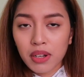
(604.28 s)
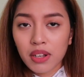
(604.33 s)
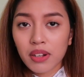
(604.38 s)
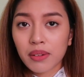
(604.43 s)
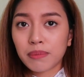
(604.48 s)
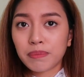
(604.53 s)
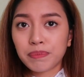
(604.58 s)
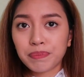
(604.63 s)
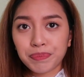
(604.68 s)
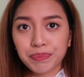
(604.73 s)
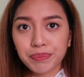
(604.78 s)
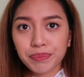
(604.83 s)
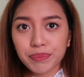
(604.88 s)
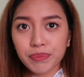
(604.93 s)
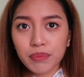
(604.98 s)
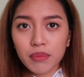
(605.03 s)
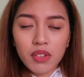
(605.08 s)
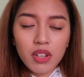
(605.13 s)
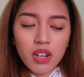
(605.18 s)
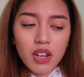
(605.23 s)
but
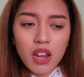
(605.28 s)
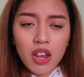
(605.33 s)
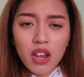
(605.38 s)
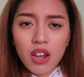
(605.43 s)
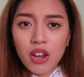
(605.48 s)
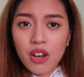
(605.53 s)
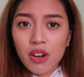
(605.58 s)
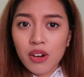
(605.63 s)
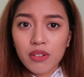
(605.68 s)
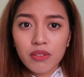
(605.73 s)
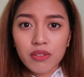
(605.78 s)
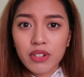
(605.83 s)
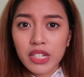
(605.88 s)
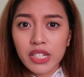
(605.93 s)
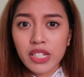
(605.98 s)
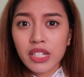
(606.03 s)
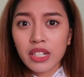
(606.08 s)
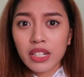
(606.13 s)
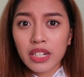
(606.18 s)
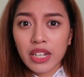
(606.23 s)

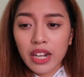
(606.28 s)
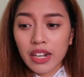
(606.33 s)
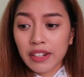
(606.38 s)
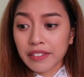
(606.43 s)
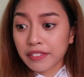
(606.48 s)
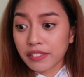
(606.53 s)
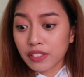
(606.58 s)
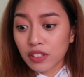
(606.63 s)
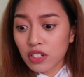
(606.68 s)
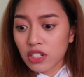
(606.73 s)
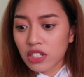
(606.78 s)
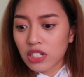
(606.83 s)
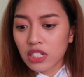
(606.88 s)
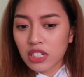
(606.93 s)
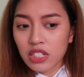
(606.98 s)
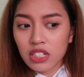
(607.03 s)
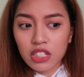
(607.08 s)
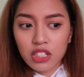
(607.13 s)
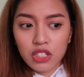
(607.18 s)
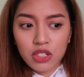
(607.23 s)
recently I've lost
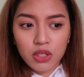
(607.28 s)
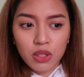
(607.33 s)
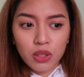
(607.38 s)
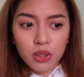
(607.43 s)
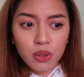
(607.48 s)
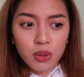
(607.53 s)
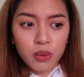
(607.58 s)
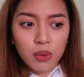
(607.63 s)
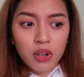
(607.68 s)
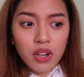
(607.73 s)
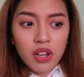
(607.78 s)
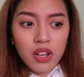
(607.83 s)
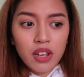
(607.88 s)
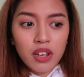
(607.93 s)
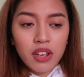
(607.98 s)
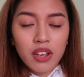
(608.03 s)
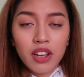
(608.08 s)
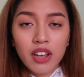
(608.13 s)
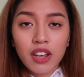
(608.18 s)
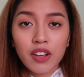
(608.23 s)
it, so
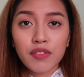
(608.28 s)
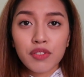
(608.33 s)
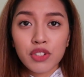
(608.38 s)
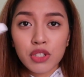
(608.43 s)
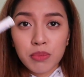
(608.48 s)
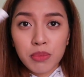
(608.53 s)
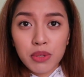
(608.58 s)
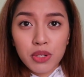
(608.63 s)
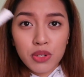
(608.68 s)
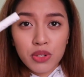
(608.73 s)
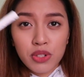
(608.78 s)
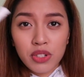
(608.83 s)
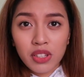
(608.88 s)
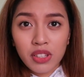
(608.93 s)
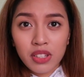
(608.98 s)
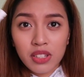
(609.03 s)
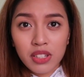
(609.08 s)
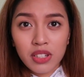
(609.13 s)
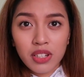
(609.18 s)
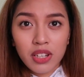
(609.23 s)
I've just been using
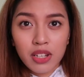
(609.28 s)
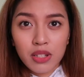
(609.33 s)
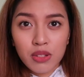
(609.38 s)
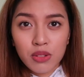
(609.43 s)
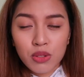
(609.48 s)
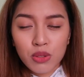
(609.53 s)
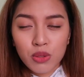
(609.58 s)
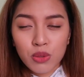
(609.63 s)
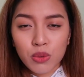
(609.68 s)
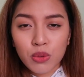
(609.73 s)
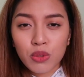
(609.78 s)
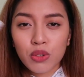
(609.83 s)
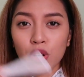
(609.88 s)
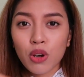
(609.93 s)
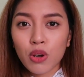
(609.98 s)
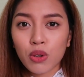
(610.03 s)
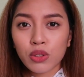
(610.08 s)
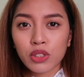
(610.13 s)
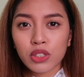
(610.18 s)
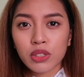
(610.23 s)
this again to
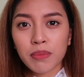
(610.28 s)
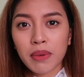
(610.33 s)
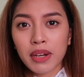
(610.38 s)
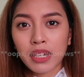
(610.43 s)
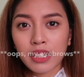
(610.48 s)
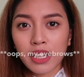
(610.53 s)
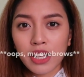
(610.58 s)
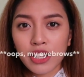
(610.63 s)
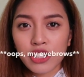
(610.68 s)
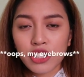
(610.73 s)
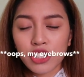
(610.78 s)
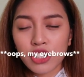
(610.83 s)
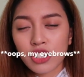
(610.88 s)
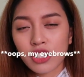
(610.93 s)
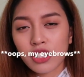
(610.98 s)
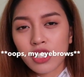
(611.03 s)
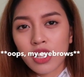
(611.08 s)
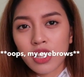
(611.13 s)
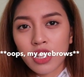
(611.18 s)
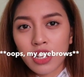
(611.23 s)
coat my
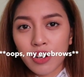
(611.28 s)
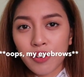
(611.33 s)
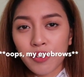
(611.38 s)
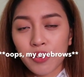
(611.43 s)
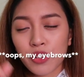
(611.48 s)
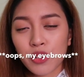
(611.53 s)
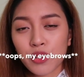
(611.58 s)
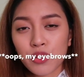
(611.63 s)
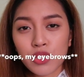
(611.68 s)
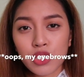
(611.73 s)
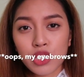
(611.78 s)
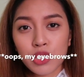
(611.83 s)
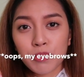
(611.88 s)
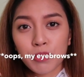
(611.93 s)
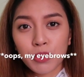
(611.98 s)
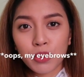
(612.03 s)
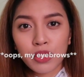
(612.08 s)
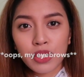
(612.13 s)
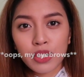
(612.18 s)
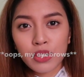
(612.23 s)
lashes, and then I would use a
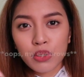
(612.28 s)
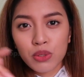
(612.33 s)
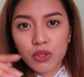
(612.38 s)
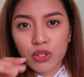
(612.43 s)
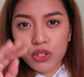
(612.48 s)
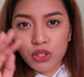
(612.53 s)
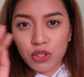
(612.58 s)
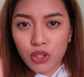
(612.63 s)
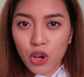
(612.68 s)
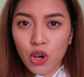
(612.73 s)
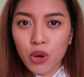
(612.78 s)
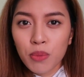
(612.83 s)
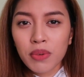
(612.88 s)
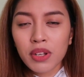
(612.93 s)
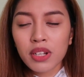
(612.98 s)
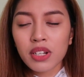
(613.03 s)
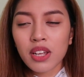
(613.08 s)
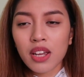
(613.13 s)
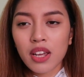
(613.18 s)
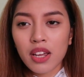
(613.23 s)
spoolie to just comb
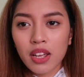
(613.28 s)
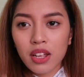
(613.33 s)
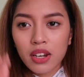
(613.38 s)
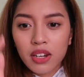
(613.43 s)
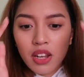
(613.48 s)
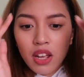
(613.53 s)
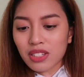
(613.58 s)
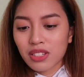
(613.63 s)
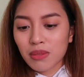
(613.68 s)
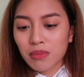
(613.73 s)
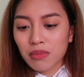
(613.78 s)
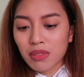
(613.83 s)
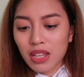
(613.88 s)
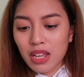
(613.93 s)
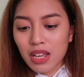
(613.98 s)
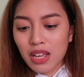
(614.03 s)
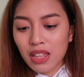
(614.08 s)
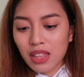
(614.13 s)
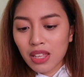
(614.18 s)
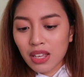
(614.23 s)
it. And
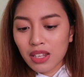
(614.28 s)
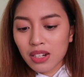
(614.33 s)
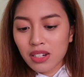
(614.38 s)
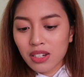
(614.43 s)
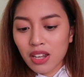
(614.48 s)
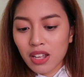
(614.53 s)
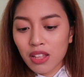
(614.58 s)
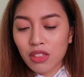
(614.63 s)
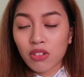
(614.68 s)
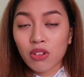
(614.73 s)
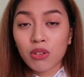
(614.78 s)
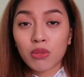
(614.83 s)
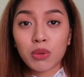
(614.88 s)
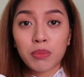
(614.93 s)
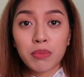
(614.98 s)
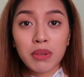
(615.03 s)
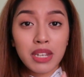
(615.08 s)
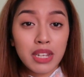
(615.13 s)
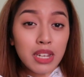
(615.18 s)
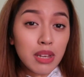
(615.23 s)
something that I thought
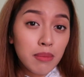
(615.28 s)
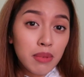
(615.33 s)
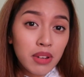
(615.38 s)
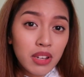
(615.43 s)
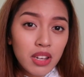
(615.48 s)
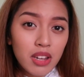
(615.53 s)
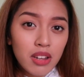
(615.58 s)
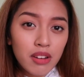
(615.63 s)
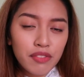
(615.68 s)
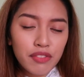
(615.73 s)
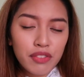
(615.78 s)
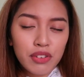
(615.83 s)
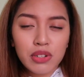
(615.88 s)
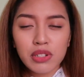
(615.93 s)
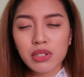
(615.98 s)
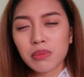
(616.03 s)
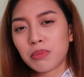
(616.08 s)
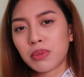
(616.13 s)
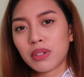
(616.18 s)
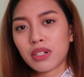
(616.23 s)
would be gimmicky at
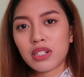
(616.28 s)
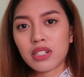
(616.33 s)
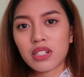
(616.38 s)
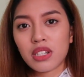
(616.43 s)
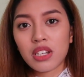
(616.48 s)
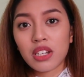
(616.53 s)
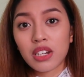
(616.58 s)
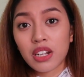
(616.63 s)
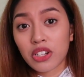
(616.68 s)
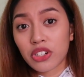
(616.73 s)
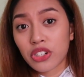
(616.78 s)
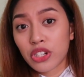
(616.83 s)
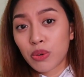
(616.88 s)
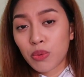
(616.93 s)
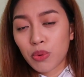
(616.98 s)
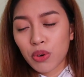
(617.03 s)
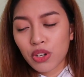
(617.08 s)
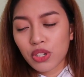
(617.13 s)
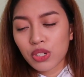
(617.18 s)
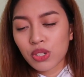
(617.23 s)
first, but it actually
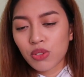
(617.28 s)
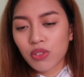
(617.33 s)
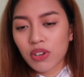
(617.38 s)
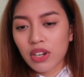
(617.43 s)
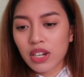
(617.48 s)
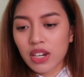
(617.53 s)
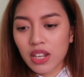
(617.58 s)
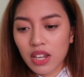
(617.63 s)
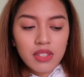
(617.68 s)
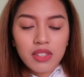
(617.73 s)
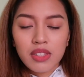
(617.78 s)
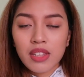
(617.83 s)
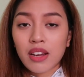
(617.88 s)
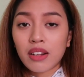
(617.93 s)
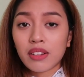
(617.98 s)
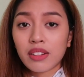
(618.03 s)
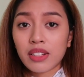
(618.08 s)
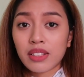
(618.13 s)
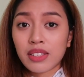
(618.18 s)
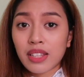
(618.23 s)
works great.
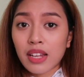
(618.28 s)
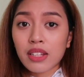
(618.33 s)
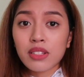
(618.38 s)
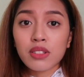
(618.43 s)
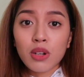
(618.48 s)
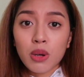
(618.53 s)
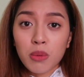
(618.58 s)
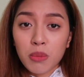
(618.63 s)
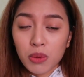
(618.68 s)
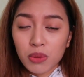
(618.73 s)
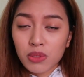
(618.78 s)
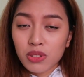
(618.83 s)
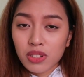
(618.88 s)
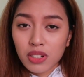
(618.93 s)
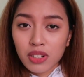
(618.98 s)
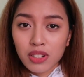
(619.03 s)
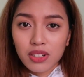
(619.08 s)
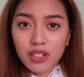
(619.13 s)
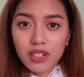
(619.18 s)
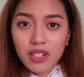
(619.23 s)
Now that that's almost
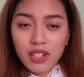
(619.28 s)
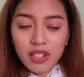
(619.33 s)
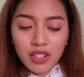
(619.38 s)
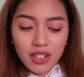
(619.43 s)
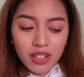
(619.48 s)
done,